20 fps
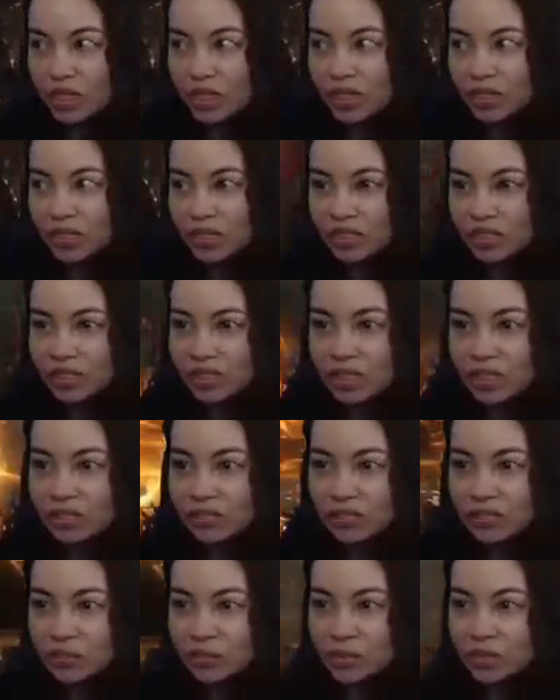Hanging it
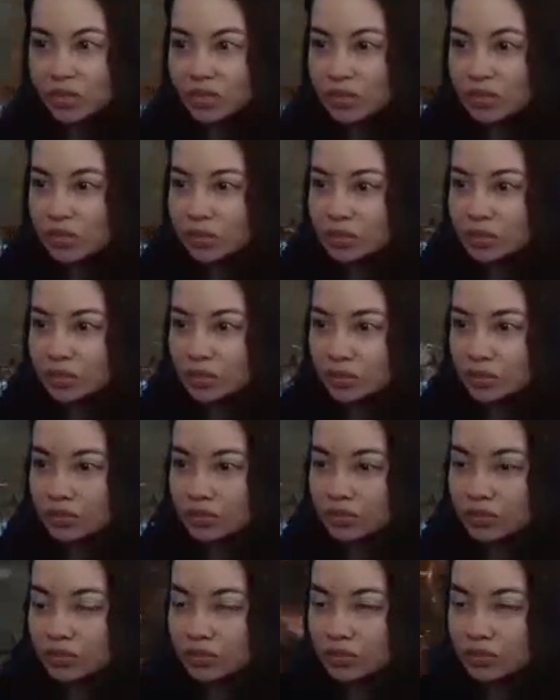out is what they do.
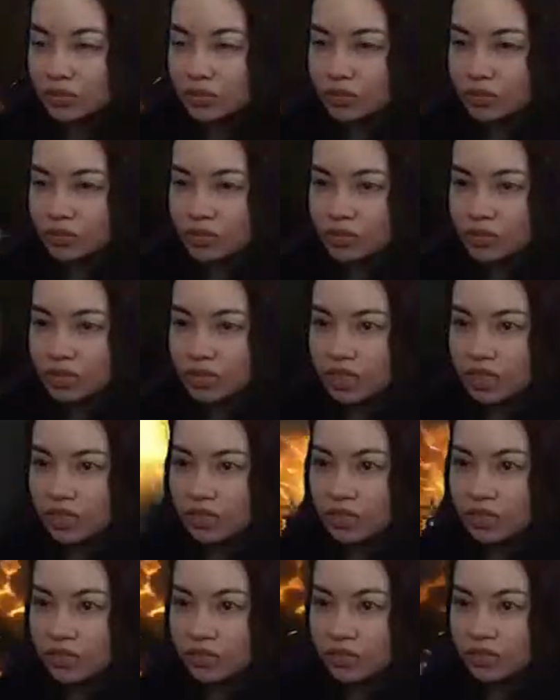
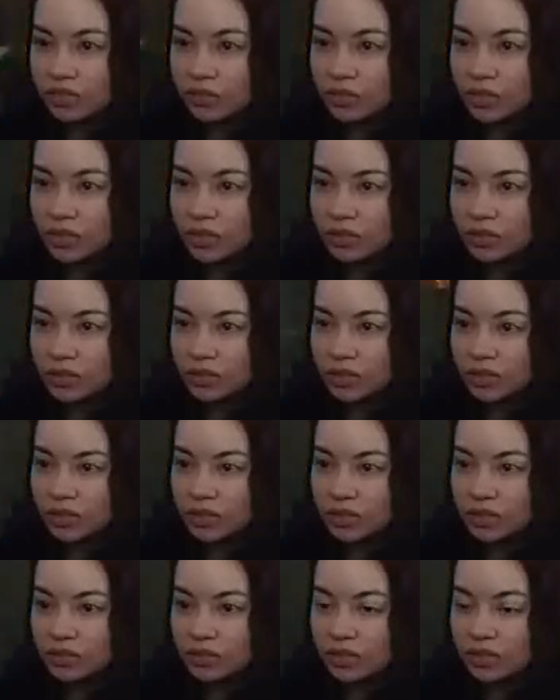Not anything I wanted?
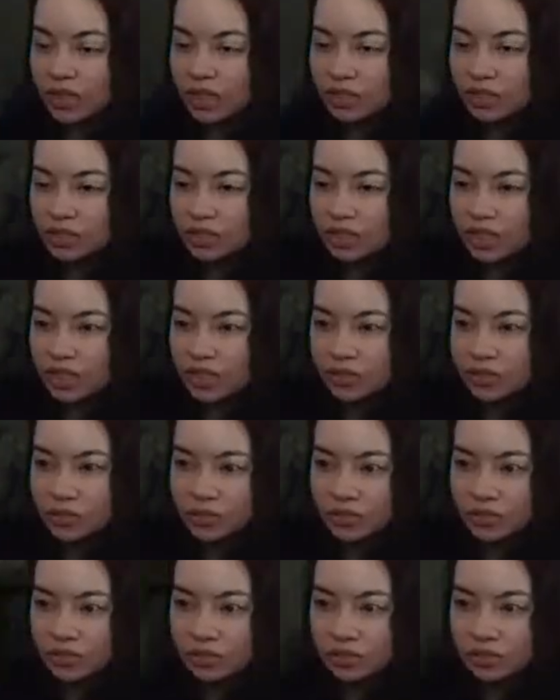I don't think that did
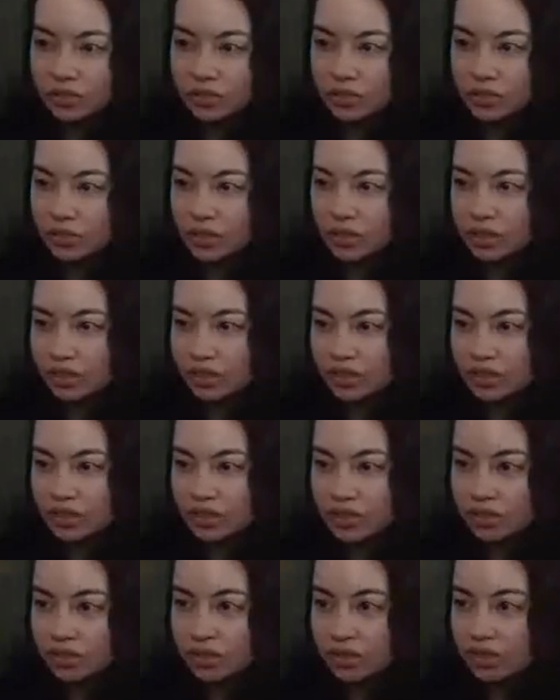either. These,
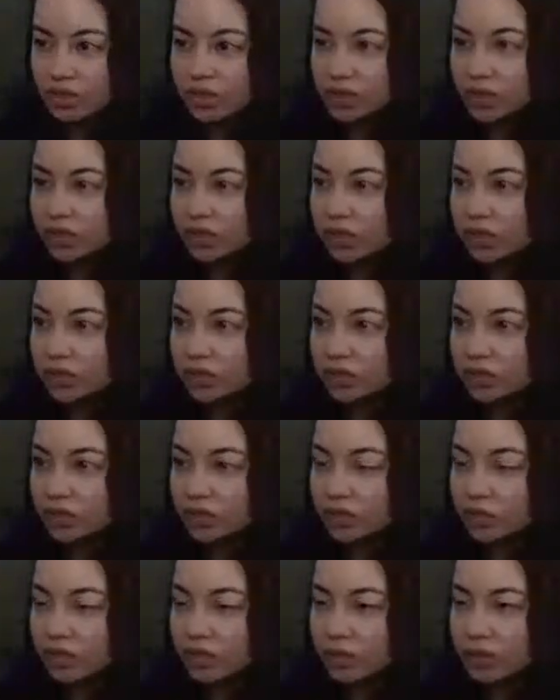on the other hand,
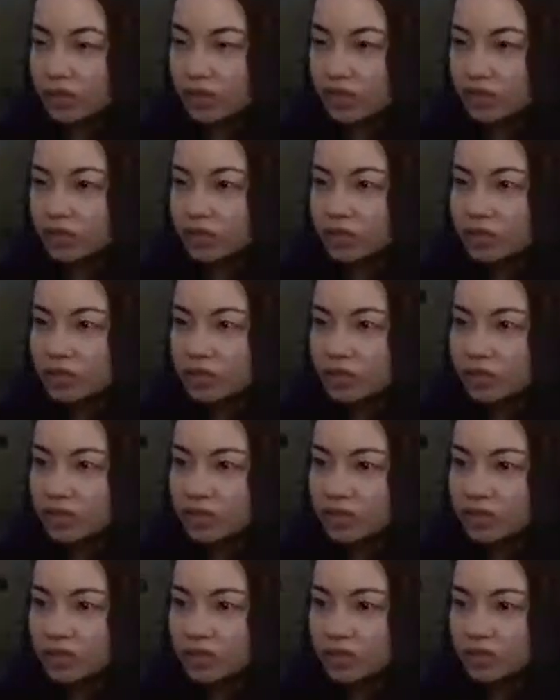are what we need.
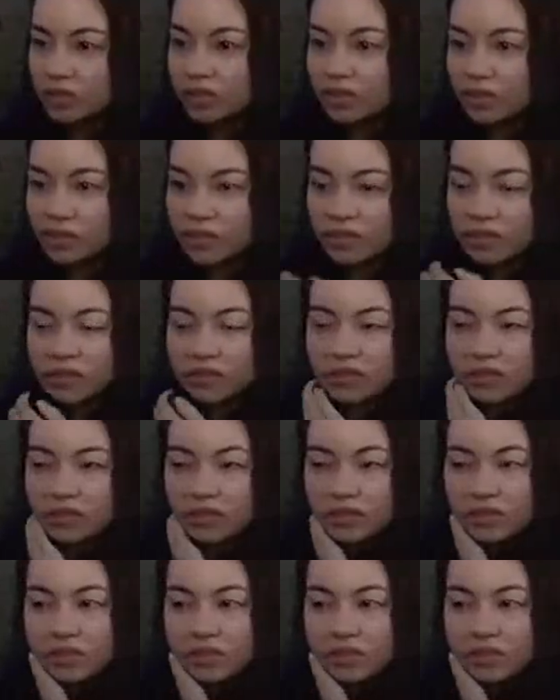Elites.